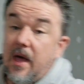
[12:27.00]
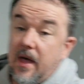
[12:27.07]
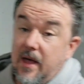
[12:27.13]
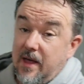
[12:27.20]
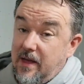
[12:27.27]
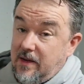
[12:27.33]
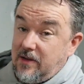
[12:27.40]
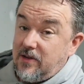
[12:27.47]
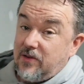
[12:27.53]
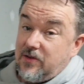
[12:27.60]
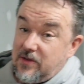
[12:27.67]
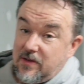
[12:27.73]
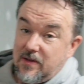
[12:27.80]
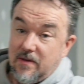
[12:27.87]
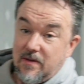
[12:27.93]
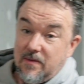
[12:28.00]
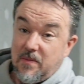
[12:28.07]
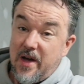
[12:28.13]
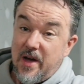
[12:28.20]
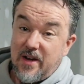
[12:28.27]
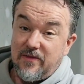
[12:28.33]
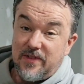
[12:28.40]
And you
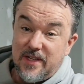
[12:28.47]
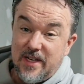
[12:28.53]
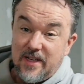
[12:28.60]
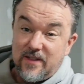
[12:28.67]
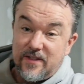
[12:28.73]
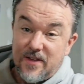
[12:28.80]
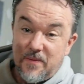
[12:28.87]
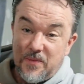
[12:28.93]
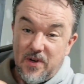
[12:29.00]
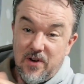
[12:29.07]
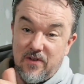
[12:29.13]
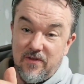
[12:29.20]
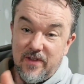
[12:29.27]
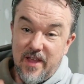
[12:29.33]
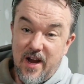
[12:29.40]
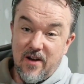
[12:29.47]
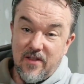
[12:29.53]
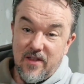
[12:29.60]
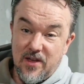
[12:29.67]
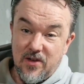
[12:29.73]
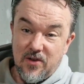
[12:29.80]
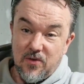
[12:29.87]
might have seen something over there
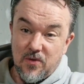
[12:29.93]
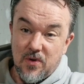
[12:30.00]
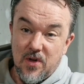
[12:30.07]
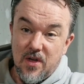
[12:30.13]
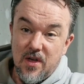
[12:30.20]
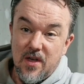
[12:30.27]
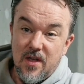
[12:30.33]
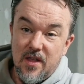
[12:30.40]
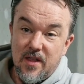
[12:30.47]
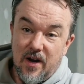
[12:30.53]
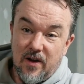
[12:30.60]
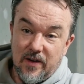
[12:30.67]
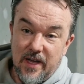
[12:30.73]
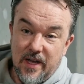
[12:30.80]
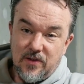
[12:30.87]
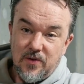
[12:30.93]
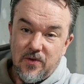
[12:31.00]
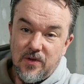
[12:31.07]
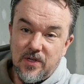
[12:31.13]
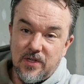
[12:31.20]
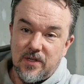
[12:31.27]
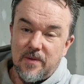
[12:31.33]
that I'll get to
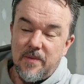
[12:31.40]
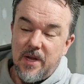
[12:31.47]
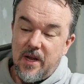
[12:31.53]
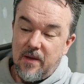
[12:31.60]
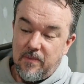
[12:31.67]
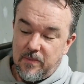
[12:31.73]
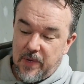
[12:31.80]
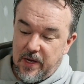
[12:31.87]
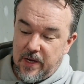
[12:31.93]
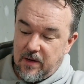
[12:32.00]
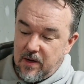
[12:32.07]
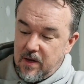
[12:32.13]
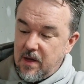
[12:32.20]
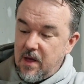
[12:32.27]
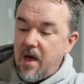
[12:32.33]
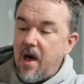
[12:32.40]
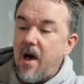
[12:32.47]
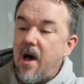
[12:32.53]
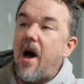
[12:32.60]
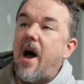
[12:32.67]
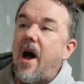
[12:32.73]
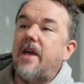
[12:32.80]
in just a minute. But
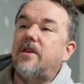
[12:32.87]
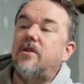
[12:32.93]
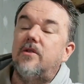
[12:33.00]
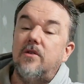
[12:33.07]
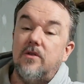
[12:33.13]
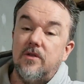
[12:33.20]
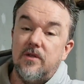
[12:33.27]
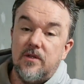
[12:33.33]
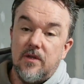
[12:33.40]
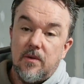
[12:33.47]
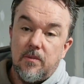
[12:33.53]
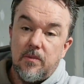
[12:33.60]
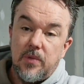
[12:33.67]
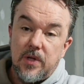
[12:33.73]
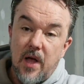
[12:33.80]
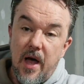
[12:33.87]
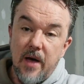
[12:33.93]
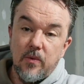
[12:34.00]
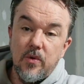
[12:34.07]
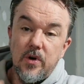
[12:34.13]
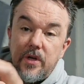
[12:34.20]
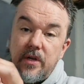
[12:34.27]
I use
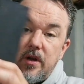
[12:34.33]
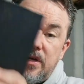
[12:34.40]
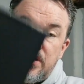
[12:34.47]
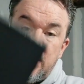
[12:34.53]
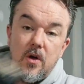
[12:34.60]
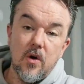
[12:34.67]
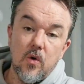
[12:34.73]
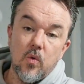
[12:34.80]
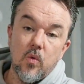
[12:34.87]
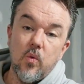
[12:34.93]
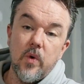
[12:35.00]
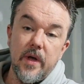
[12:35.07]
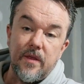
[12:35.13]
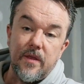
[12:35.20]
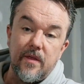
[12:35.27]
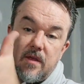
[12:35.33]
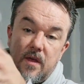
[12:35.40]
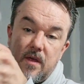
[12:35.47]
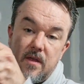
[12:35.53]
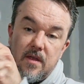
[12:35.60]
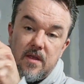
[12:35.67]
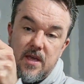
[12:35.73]
plywood with
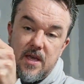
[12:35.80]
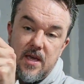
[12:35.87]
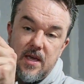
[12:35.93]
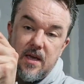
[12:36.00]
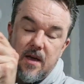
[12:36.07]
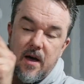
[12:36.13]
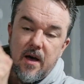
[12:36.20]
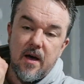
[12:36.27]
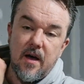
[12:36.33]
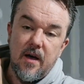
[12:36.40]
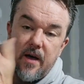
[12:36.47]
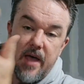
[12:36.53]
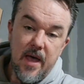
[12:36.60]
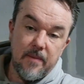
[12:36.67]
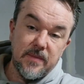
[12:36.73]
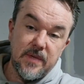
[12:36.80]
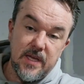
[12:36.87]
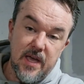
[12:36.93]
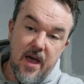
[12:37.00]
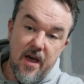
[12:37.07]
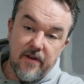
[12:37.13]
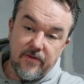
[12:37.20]
the
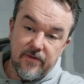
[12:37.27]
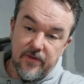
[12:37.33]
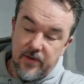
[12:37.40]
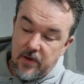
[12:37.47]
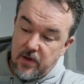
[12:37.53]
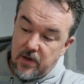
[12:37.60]
MDF